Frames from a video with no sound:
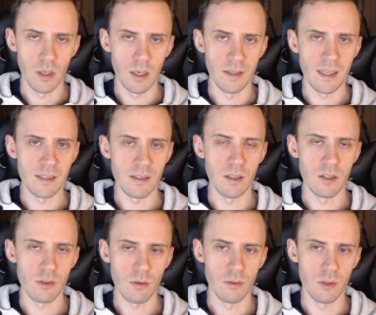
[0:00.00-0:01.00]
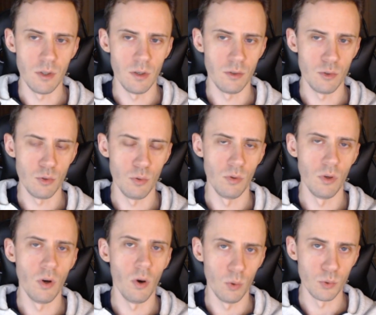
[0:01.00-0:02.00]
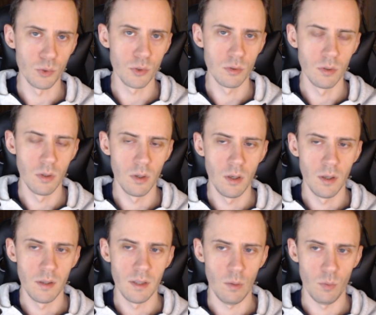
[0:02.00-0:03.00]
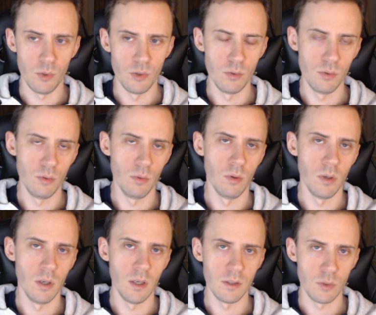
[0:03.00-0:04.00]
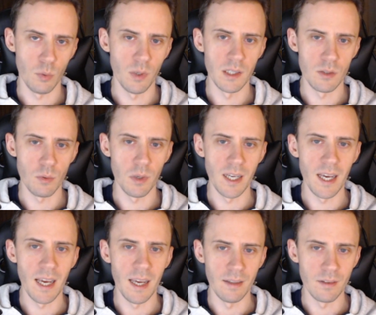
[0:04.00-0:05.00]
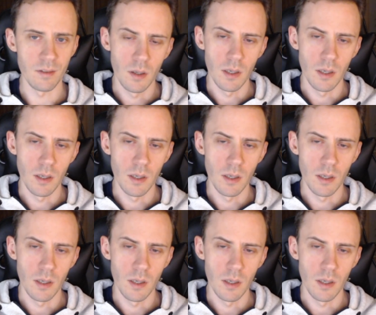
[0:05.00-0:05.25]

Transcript: that's additional tier 2 notes that were due 2028.